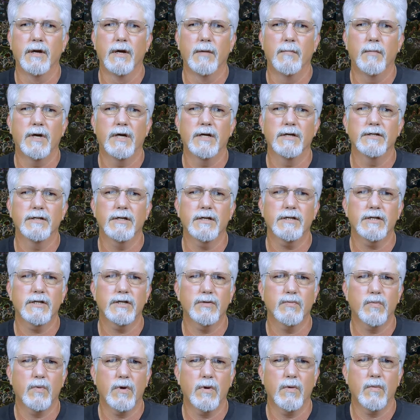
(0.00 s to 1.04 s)
because this
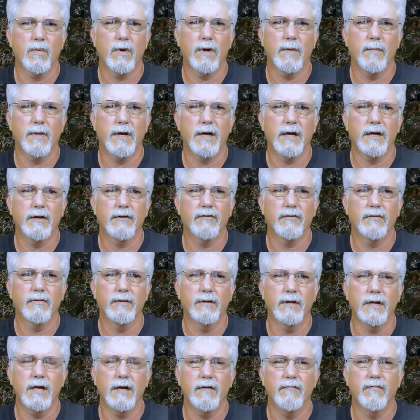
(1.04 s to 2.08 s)
is where we begin to
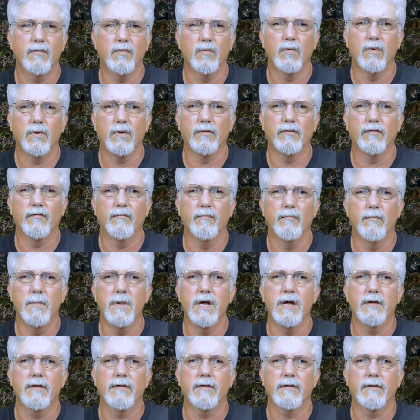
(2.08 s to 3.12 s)
leave the world of
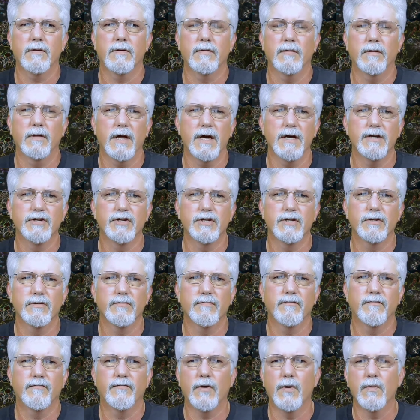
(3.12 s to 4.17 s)
myth, legend,
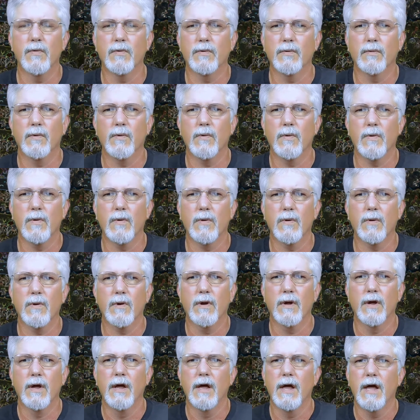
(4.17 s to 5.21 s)
folklore,
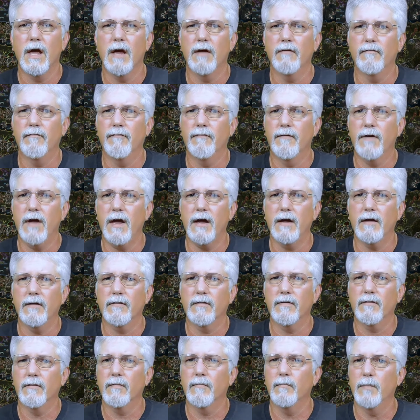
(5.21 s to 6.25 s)
and
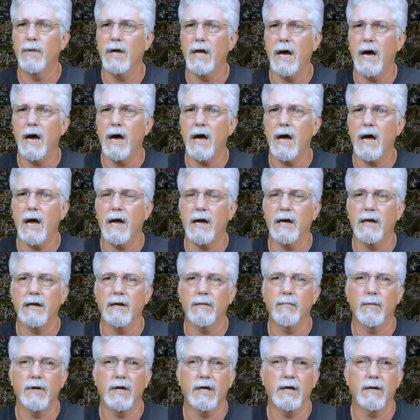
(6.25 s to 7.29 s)
faith behind
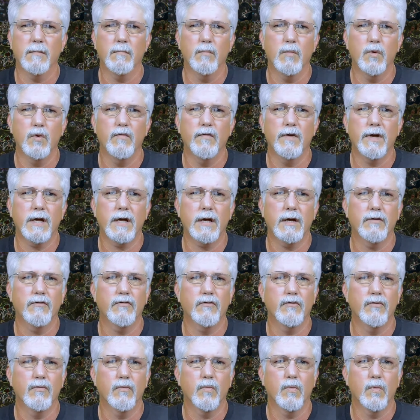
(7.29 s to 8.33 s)
and begin moving
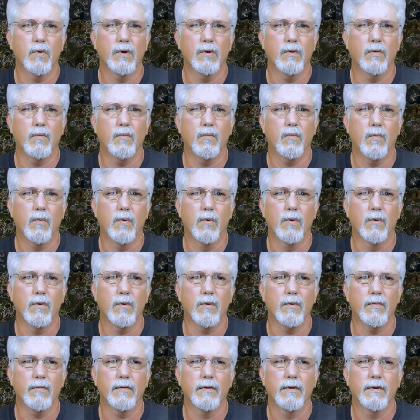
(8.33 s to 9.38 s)
into the real
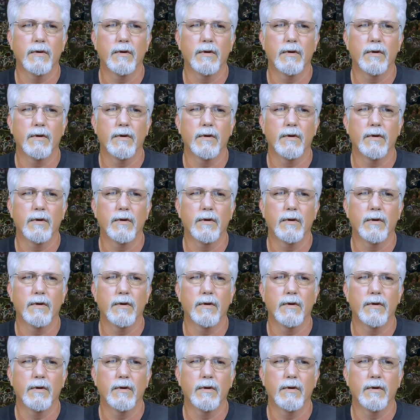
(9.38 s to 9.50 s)
world.